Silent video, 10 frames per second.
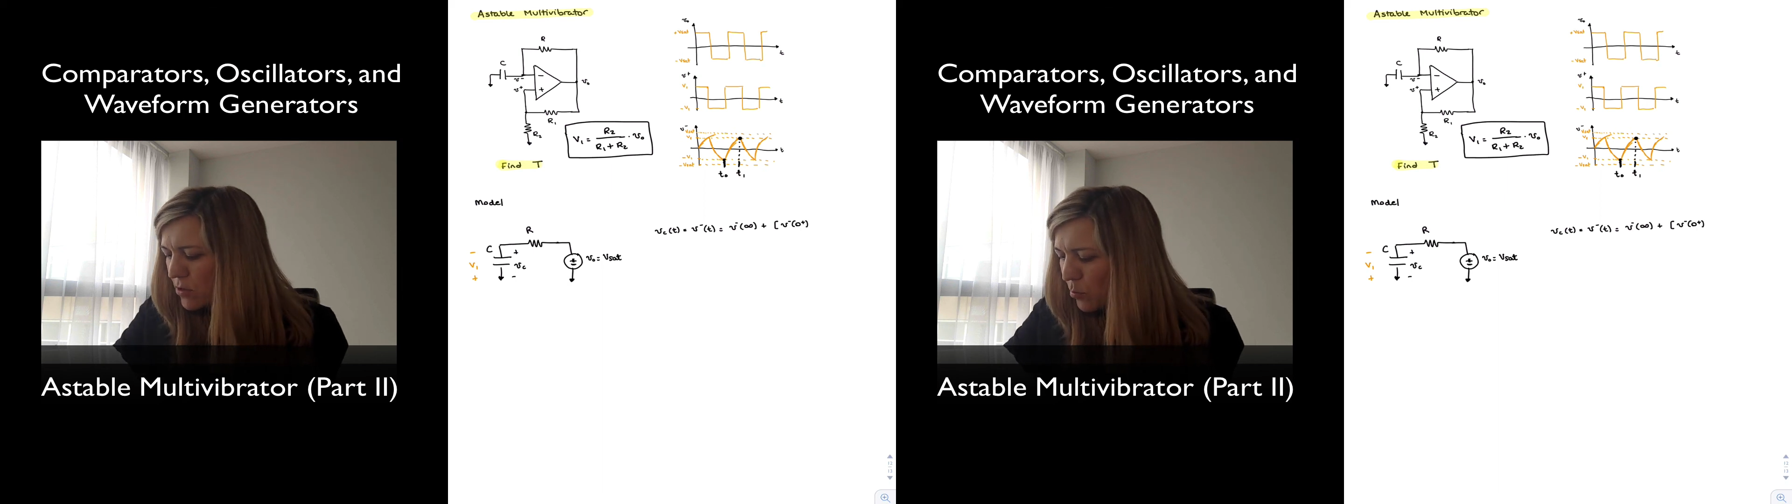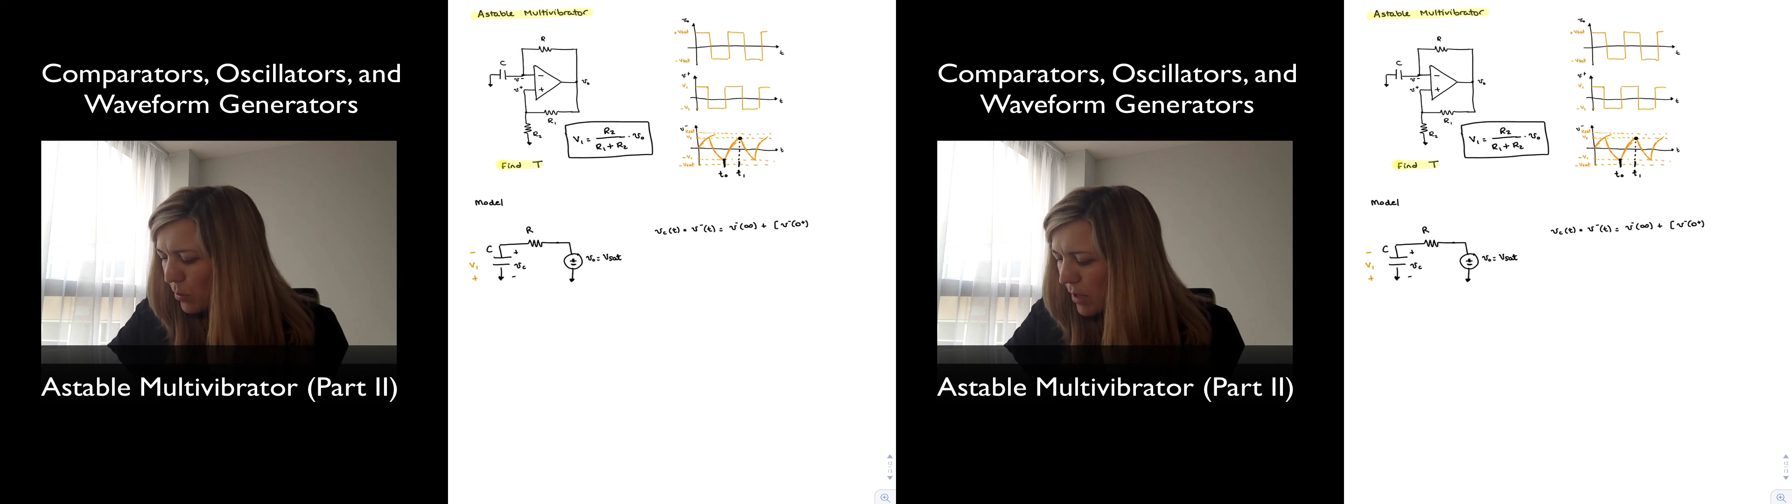
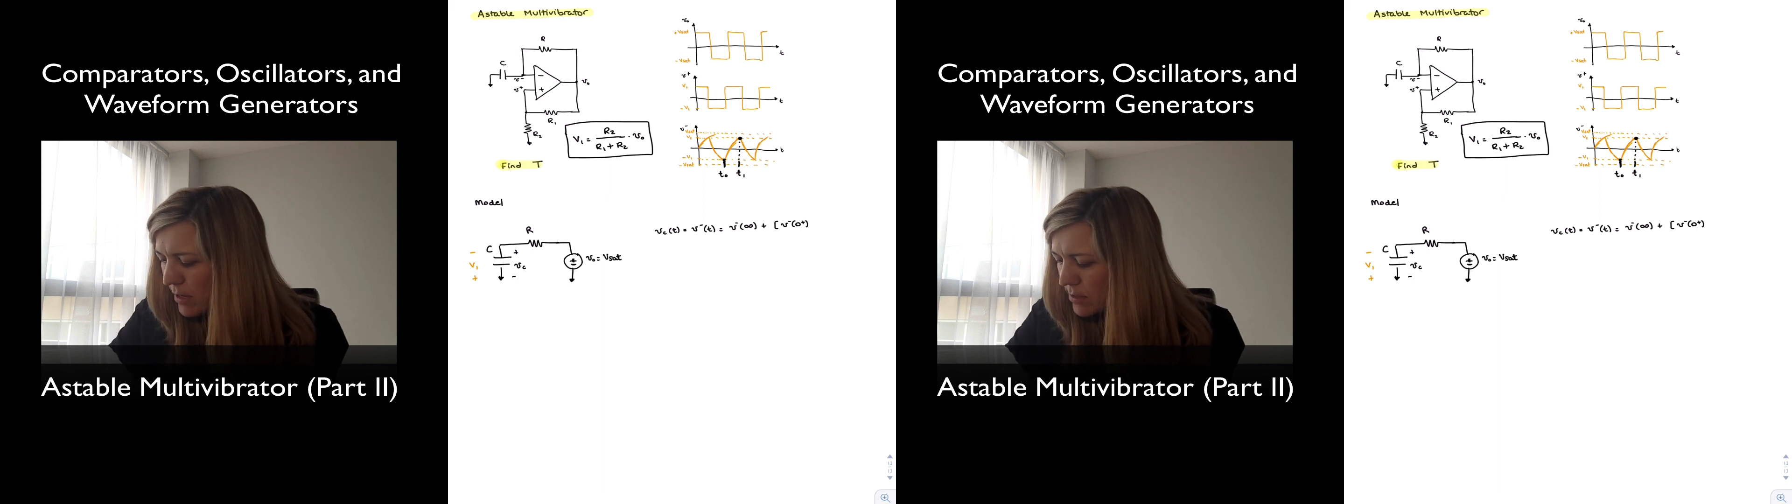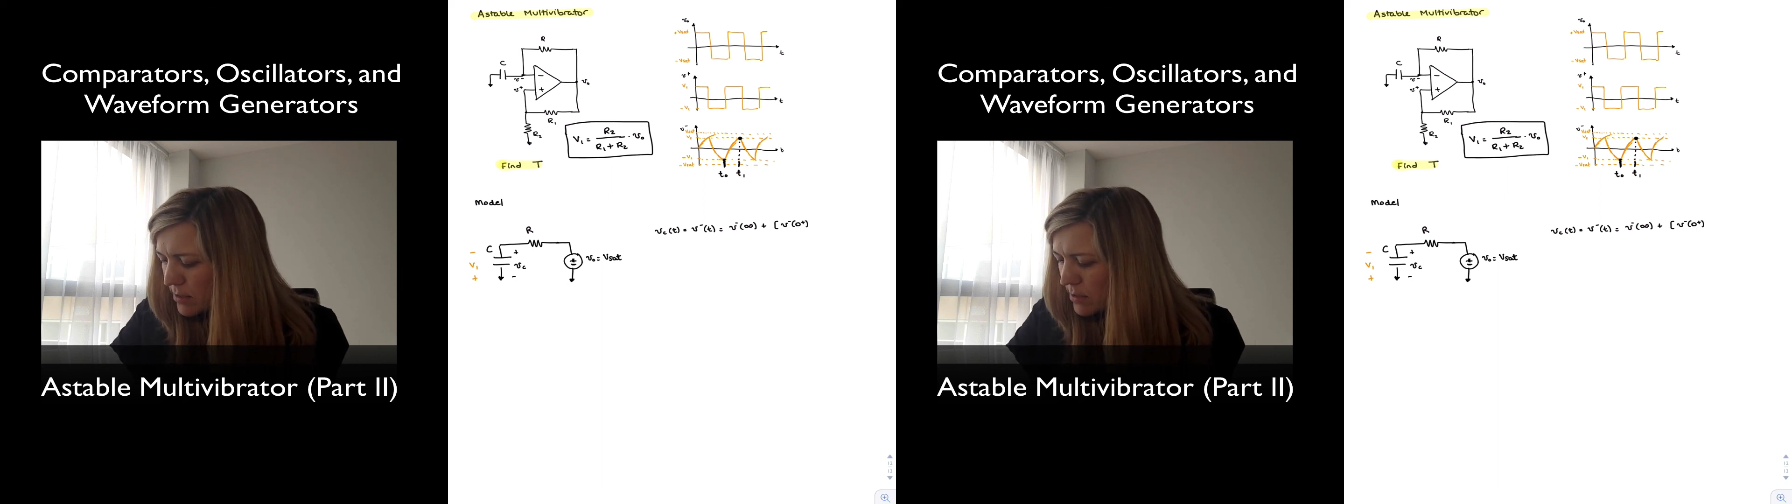0
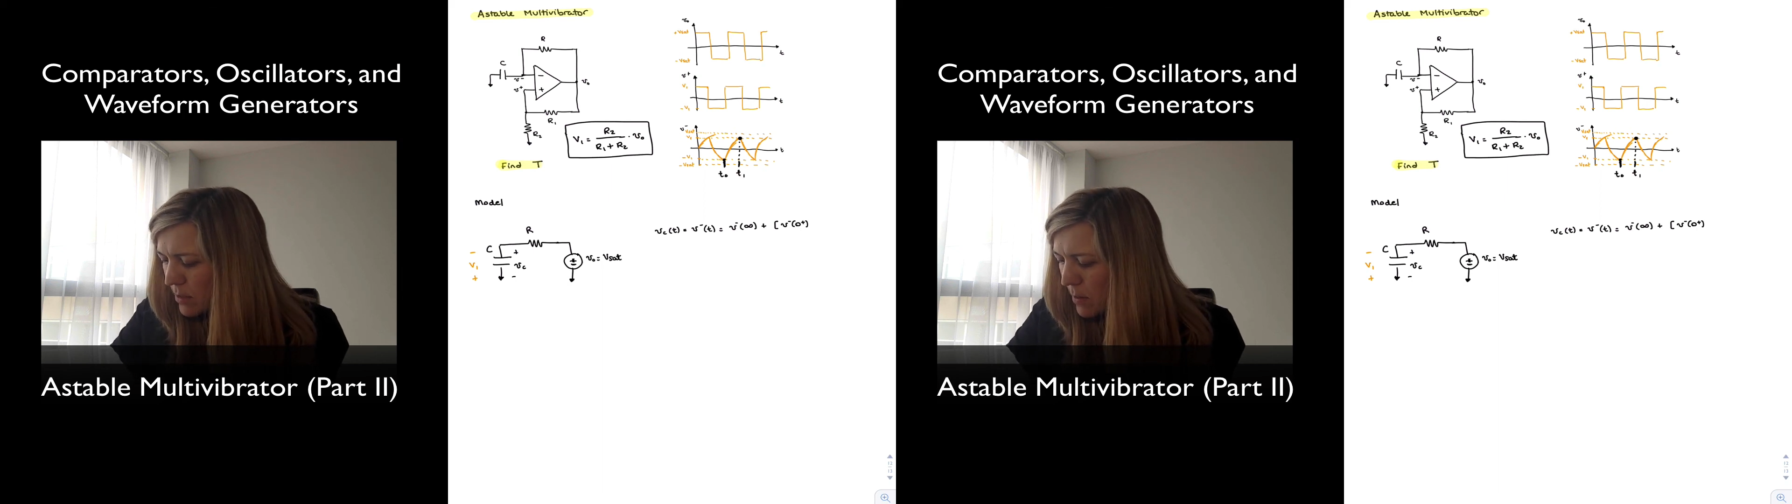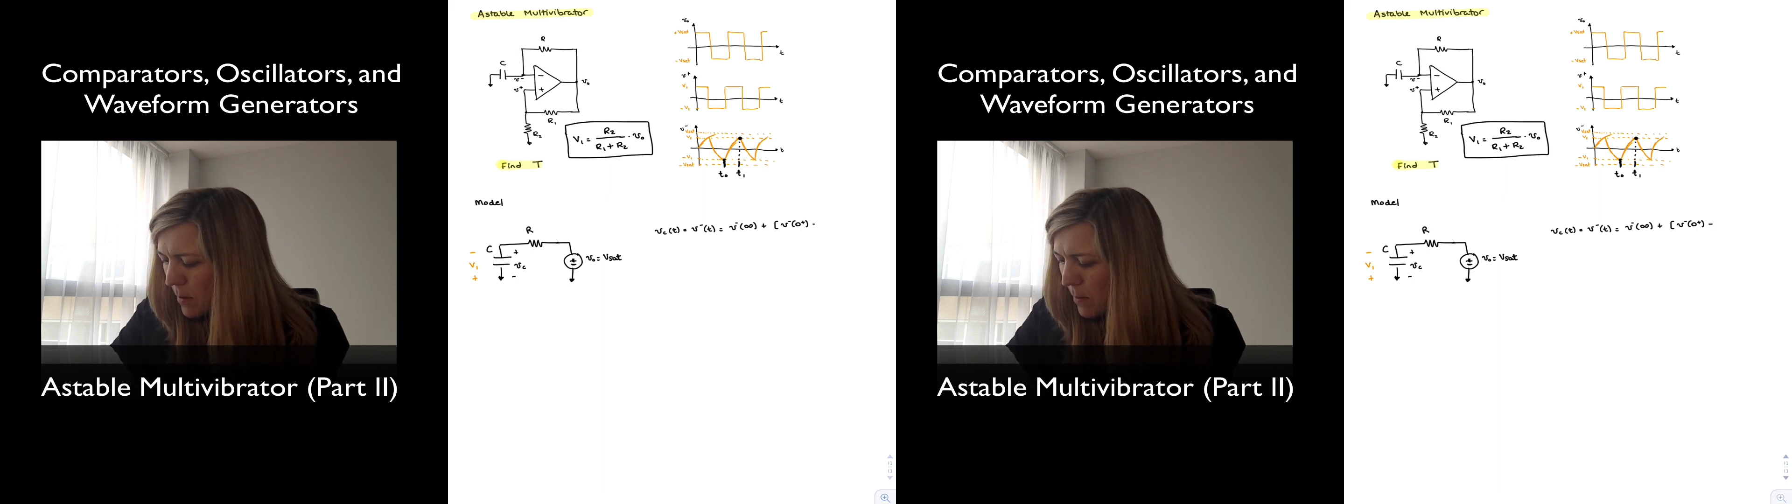plus
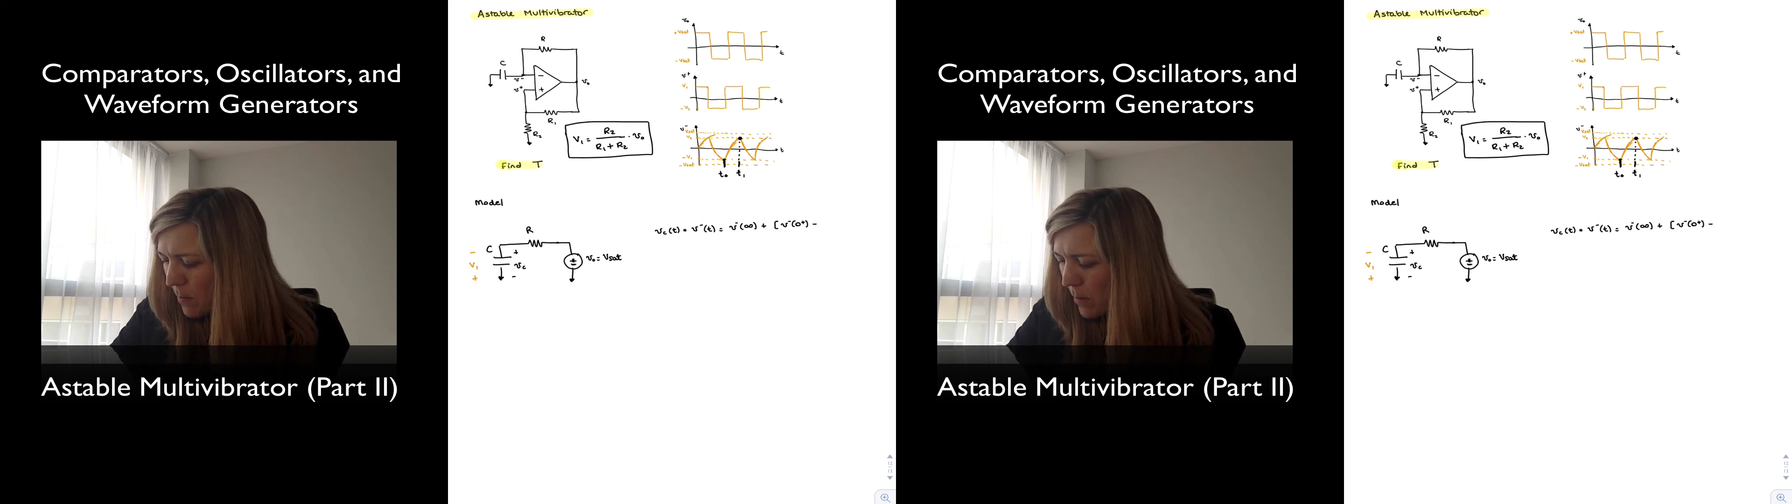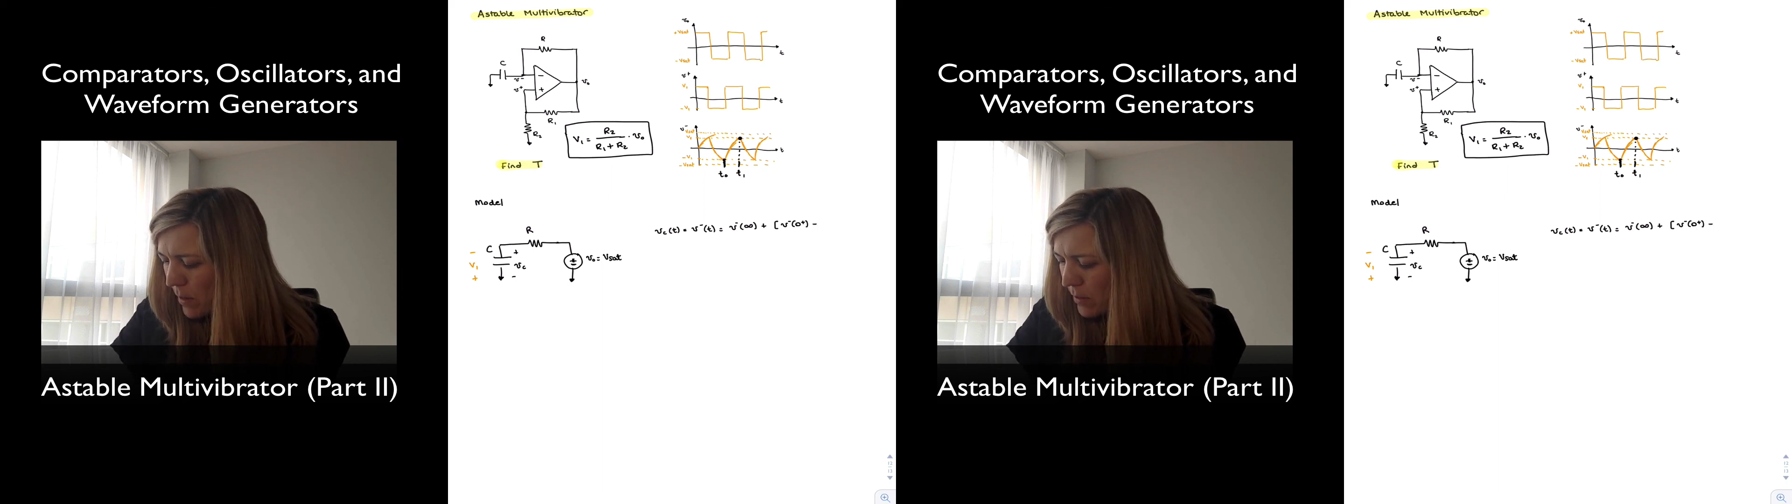
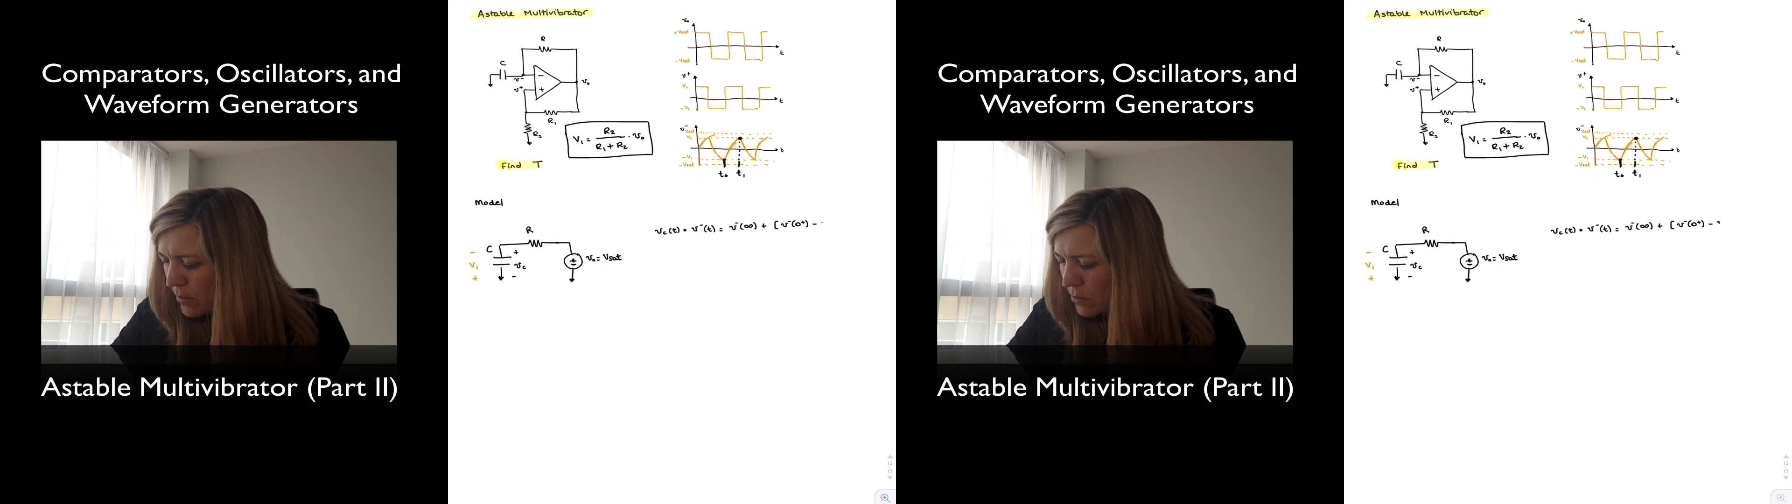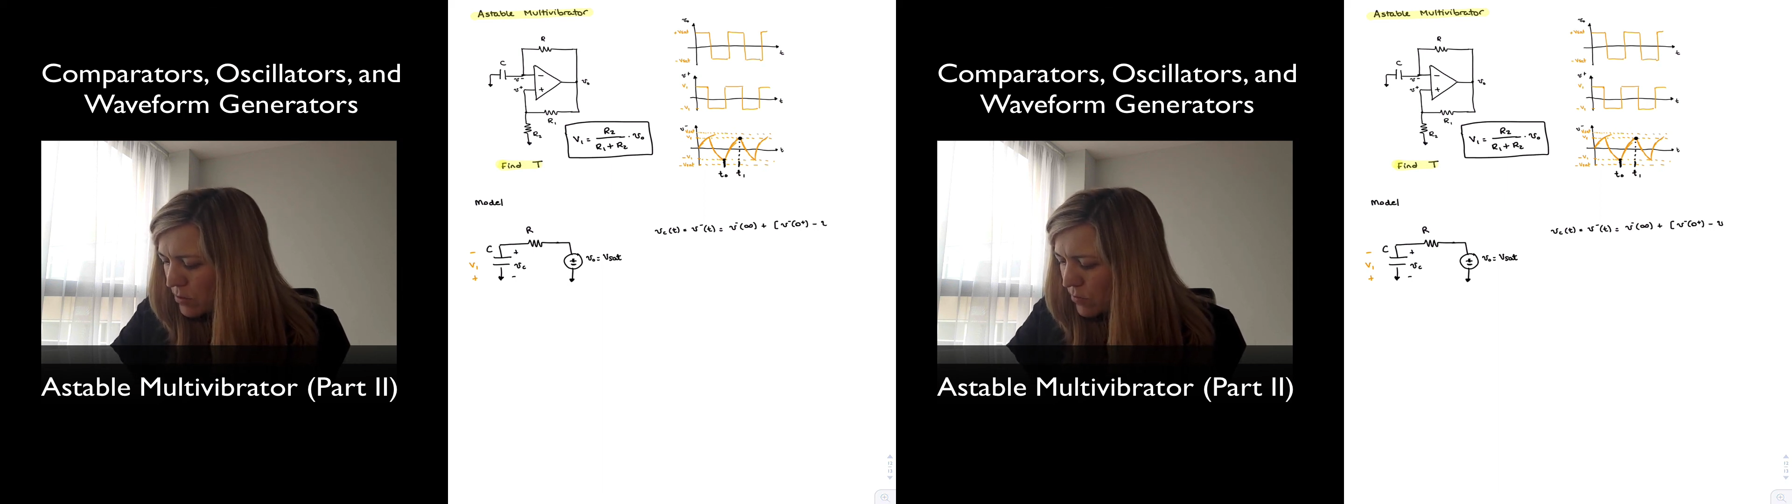
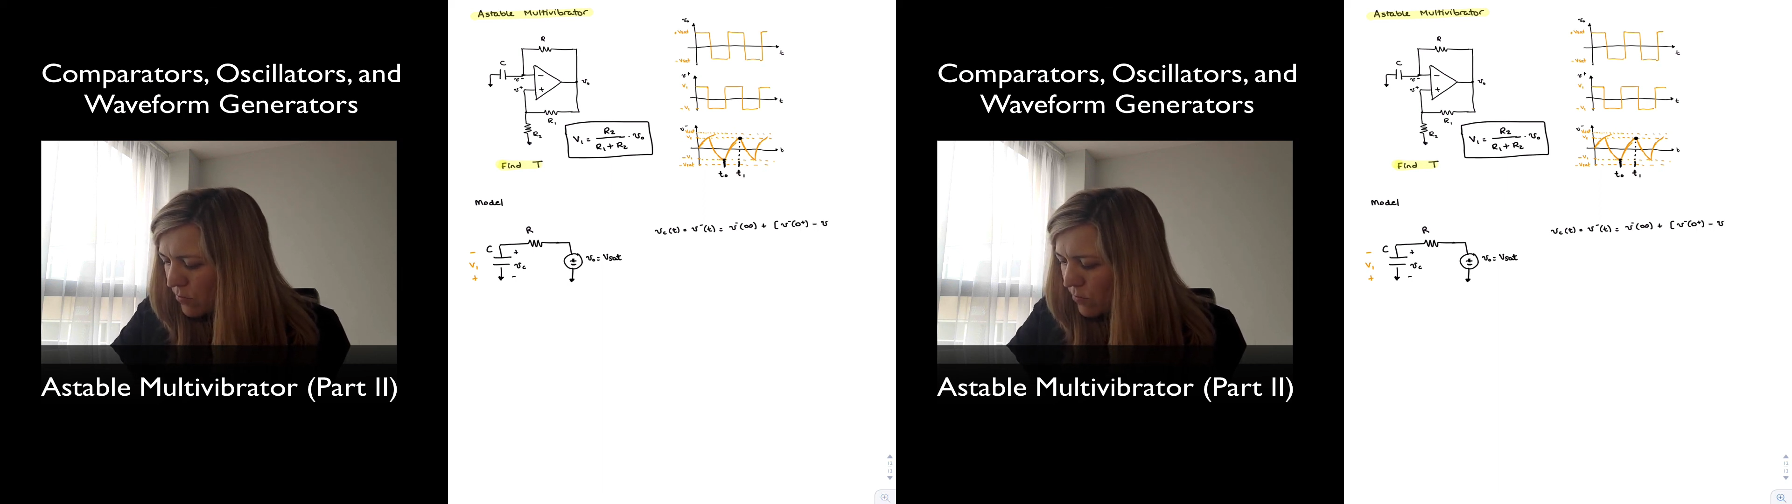minus